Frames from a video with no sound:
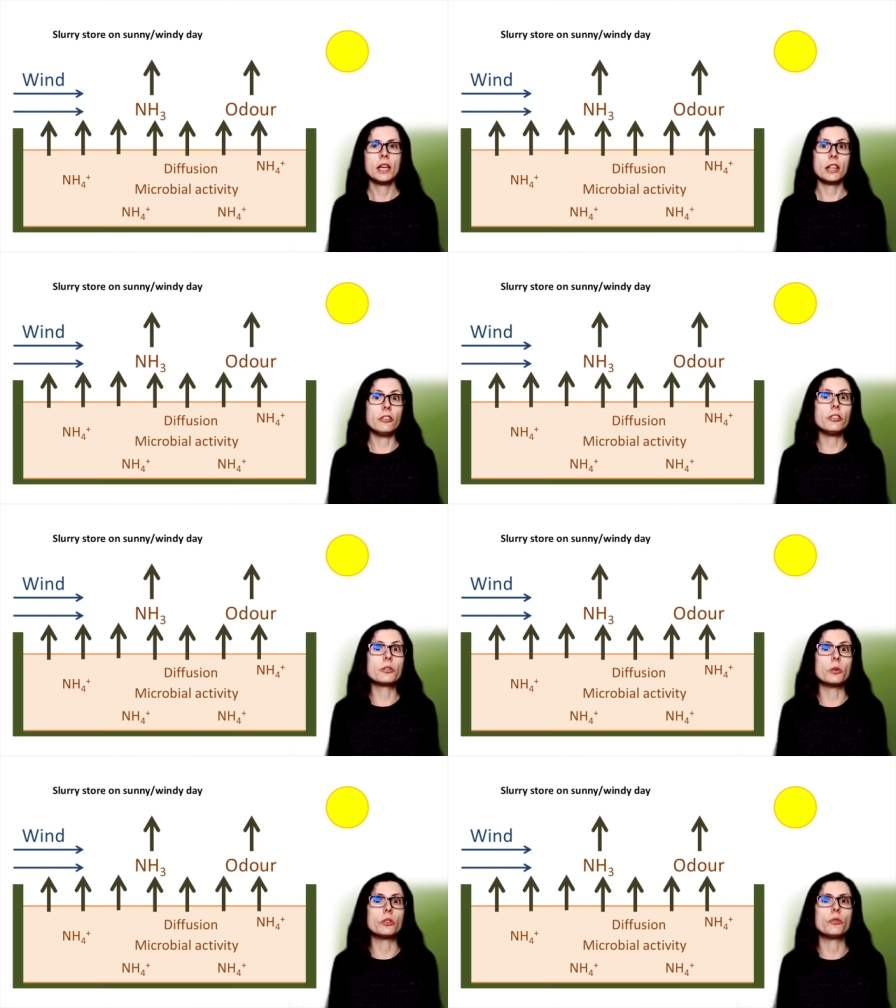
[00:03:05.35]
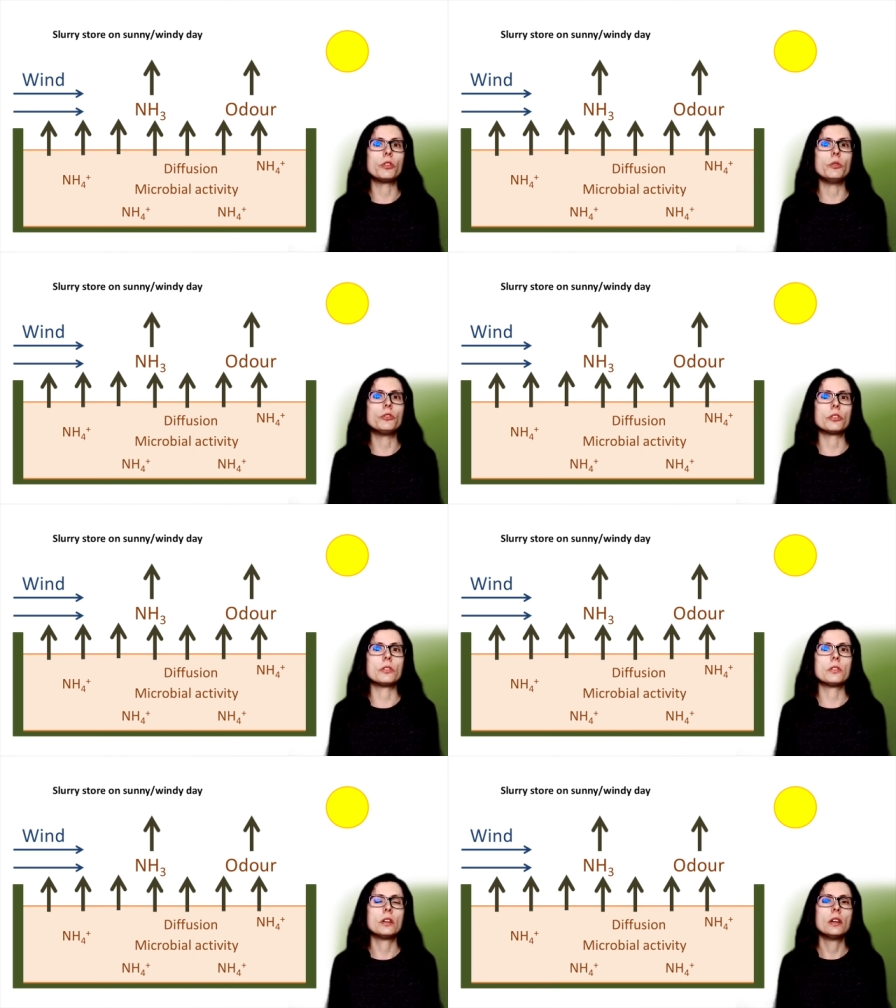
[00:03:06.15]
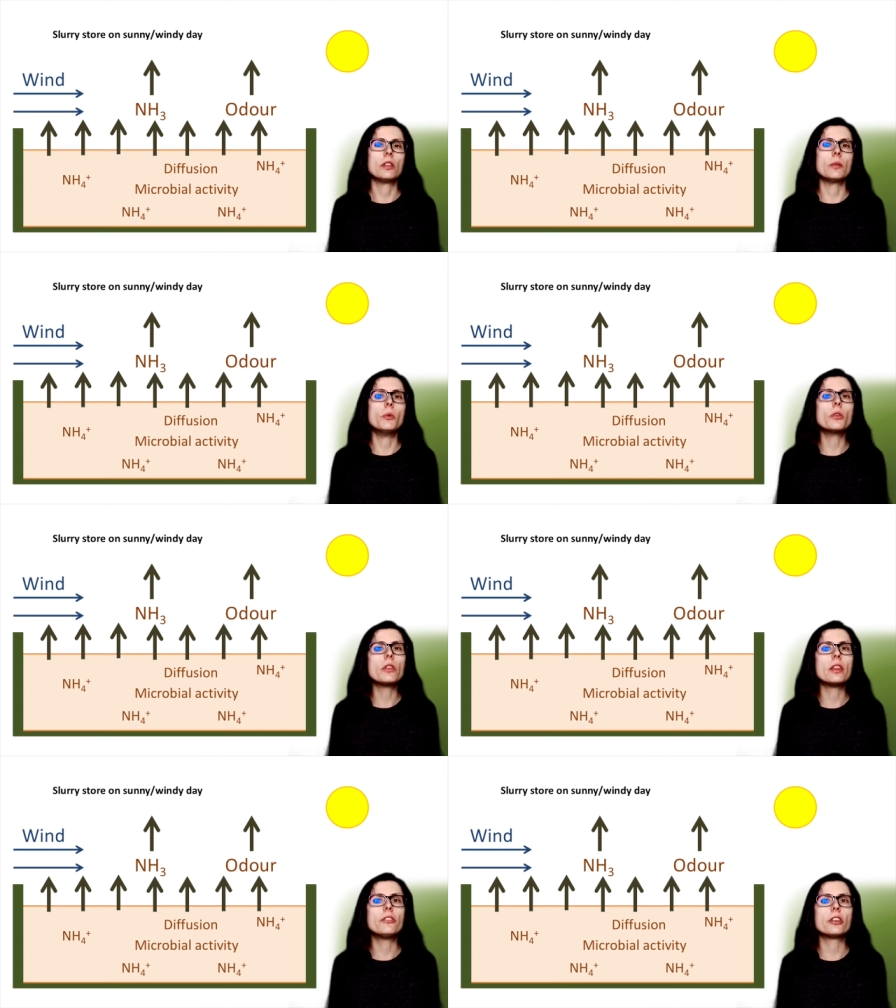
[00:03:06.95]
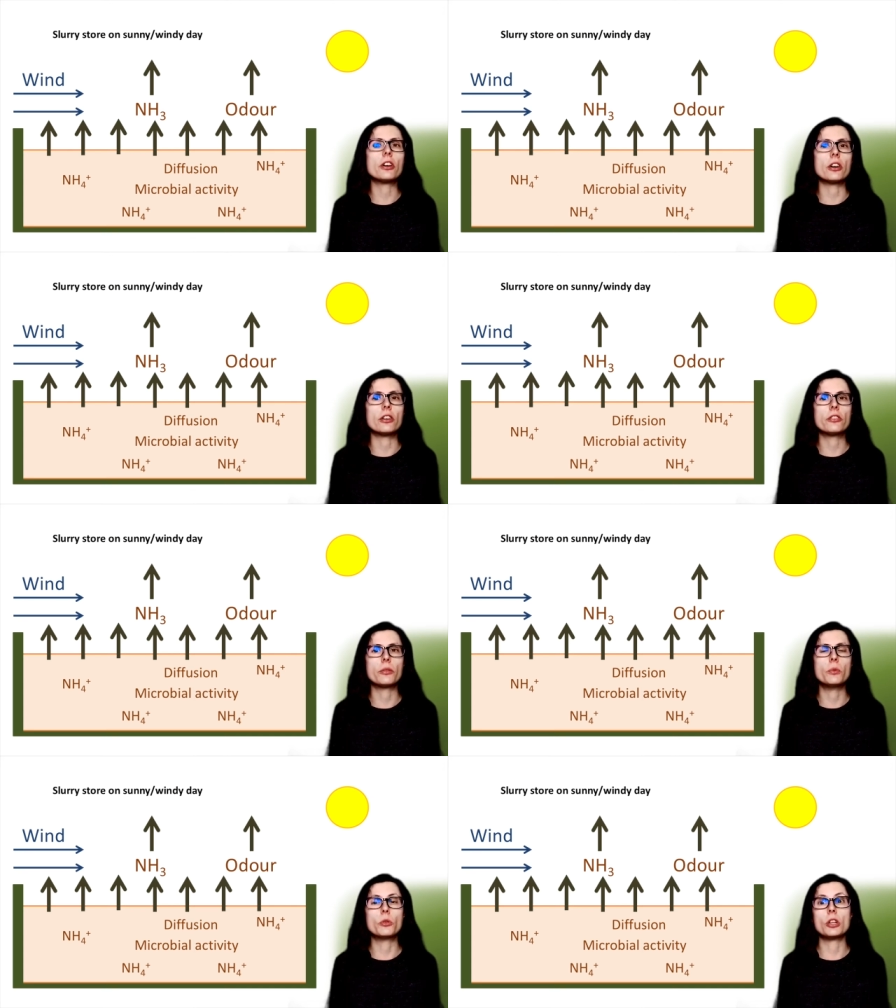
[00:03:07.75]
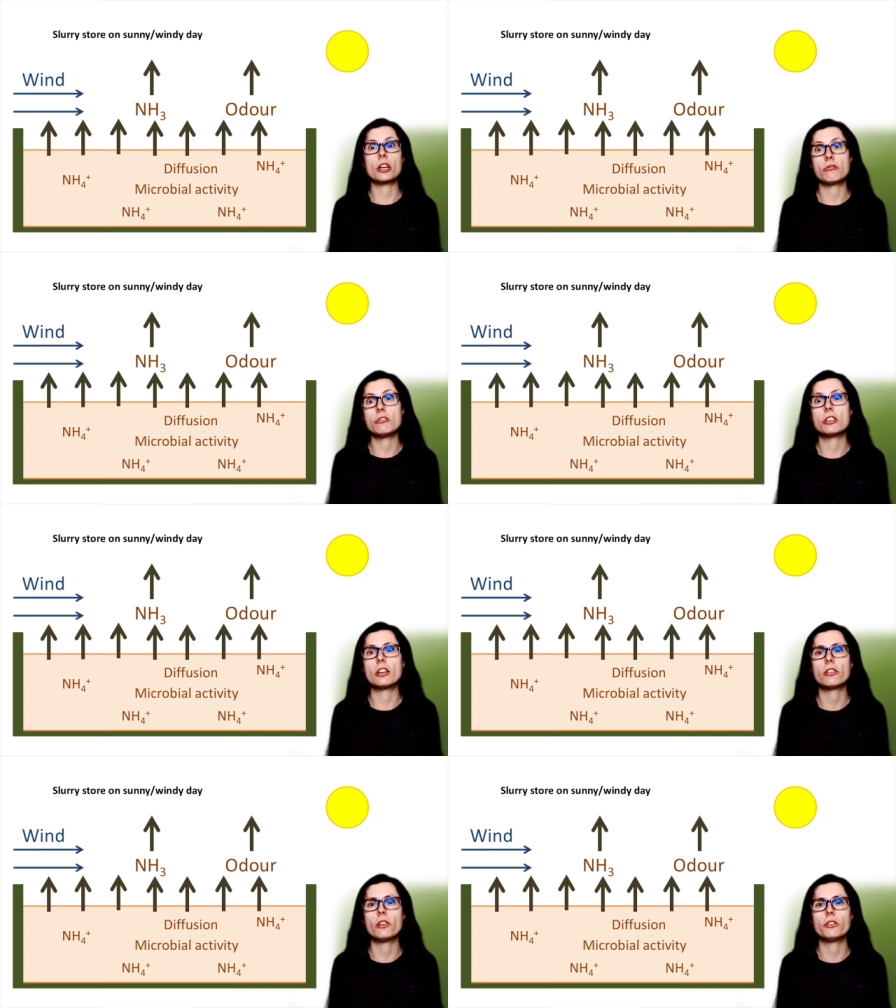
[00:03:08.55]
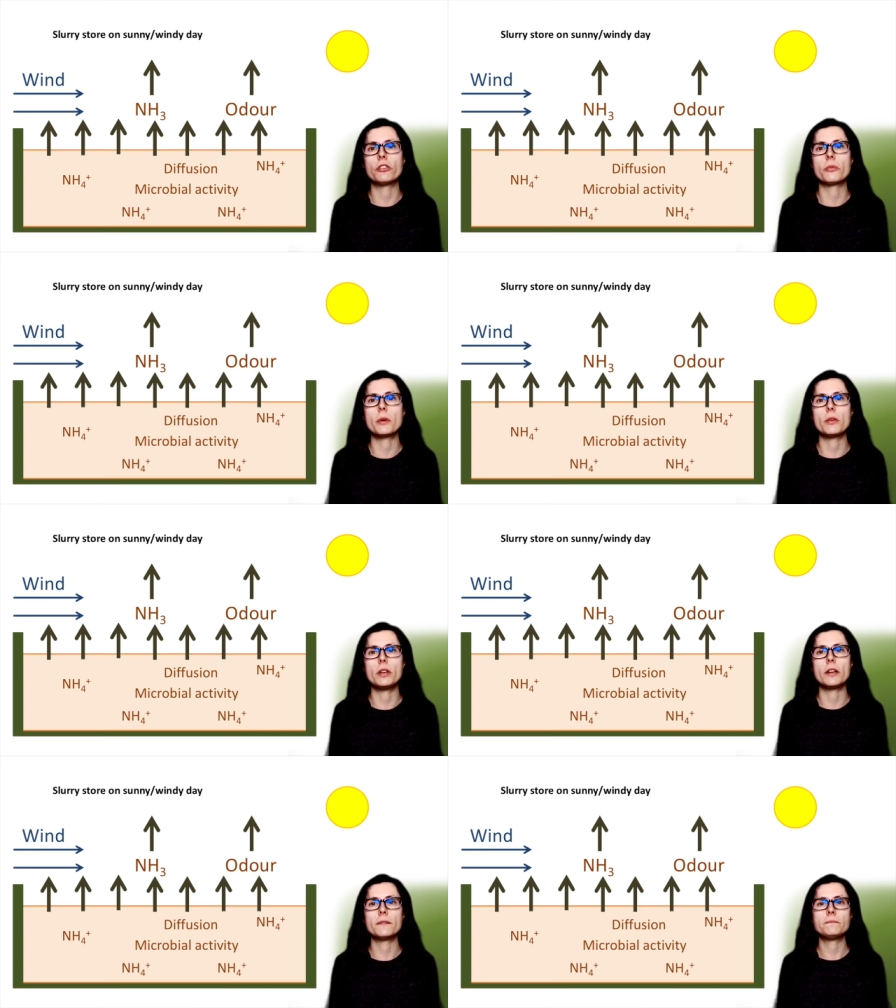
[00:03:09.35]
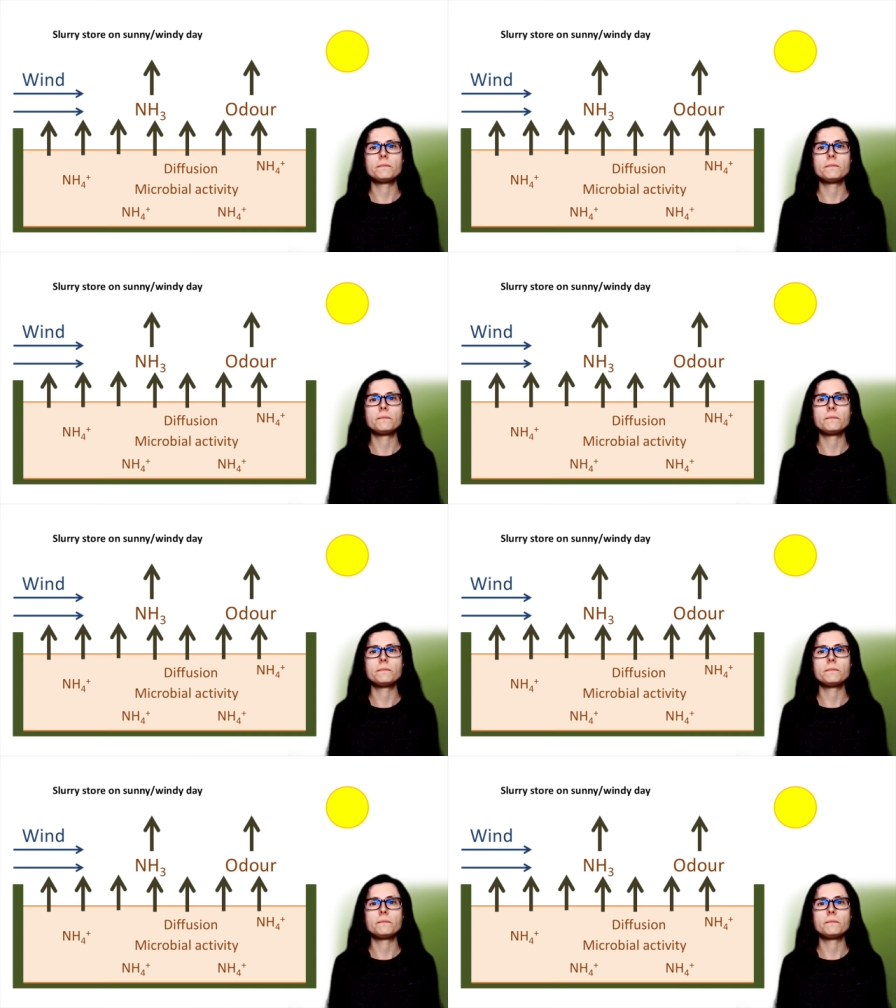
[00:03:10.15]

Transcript: This is called diffusion, the more that this occurs, the more nitrogen is lost as ammonia,